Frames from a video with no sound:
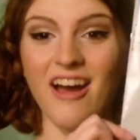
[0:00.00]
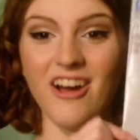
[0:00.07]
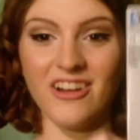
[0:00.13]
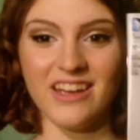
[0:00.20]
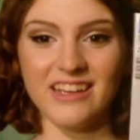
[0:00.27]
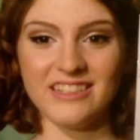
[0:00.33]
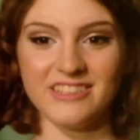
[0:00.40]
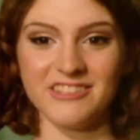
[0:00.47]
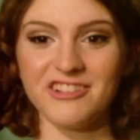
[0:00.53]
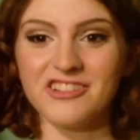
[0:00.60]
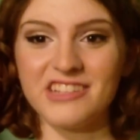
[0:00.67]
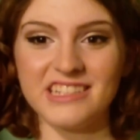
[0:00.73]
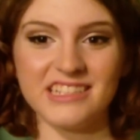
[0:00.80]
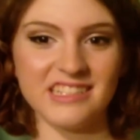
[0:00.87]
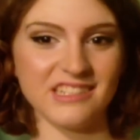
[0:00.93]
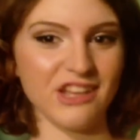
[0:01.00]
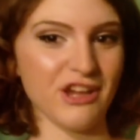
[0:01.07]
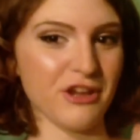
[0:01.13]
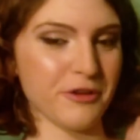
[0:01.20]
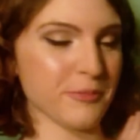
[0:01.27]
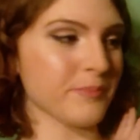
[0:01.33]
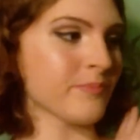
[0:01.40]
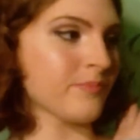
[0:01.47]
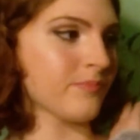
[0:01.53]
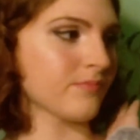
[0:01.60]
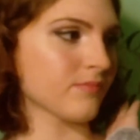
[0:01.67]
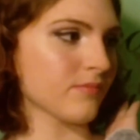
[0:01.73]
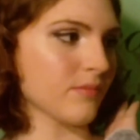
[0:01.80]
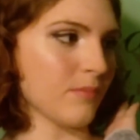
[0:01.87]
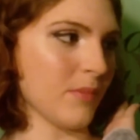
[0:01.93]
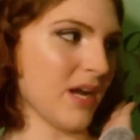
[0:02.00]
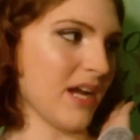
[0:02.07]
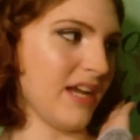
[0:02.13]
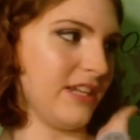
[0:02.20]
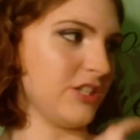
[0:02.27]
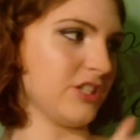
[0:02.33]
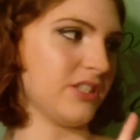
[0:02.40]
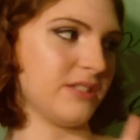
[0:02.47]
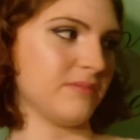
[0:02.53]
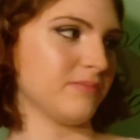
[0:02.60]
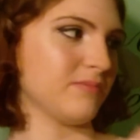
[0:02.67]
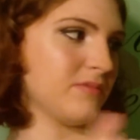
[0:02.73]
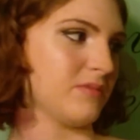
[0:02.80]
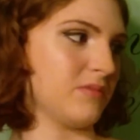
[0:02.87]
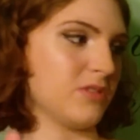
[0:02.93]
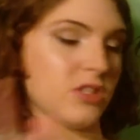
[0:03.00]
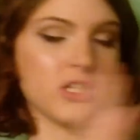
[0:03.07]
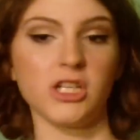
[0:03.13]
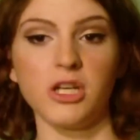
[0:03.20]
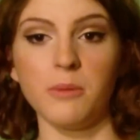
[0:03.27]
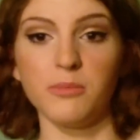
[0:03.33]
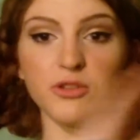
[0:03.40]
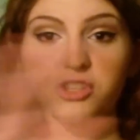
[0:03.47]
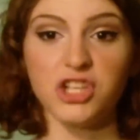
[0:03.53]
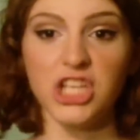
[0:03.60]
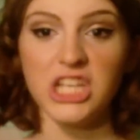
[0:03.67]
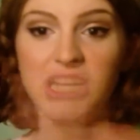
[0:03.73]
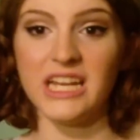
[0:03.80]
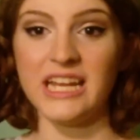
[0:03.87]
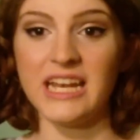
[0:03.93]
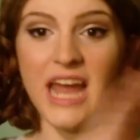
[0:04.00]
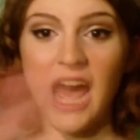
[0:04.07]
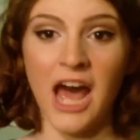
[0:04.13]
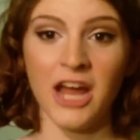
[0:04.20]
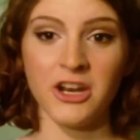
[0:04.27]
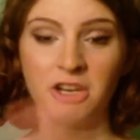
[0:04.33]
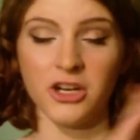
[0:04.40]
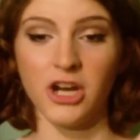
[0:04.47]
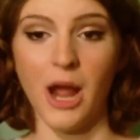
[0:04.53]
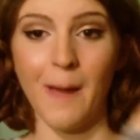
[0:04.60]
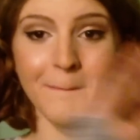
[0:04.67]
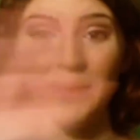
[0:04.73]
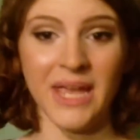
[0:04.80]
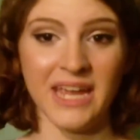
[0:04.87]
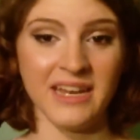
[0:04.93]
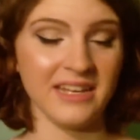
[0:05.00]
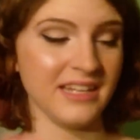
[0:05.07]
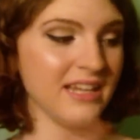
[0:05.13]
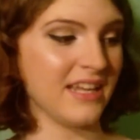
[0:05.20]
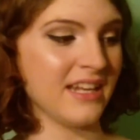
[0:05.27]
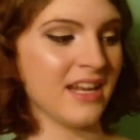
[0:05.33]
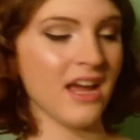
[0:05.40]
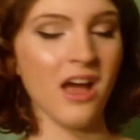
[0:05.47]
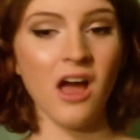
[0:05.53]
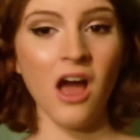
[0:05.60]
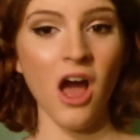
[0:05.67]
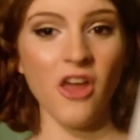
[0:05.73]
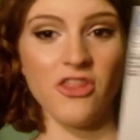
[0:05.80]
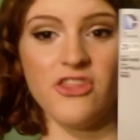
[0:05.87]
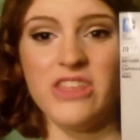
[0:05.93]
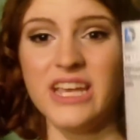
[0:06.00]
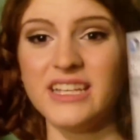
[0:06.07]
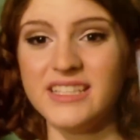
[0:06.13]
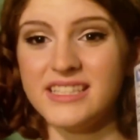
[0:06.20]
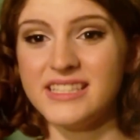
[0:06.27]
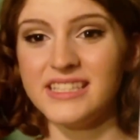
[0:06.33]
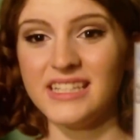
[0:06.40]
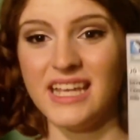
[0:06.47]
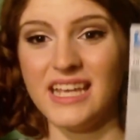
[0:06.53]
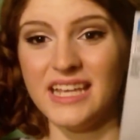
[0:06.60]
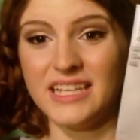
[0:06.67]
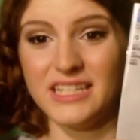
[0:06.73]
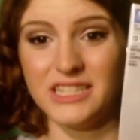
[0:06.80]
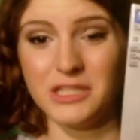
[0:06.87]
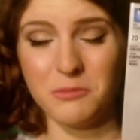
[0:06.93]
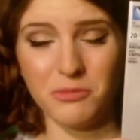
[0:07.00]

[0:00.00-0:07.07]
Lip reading: Okay, so this is like my just complete and utter opinion. This is